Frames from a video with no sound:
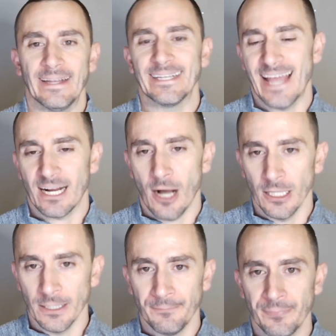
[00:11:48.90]
that
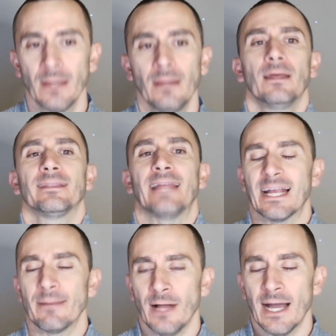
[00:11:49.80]
column, that
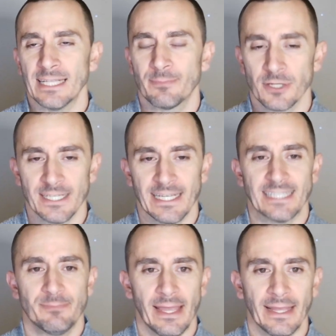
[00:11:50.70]
compliance person gets
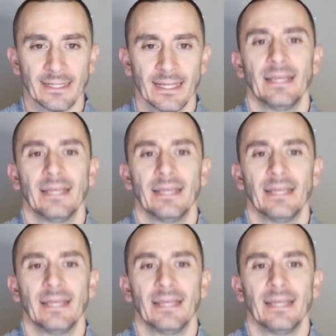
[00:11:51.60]
pinged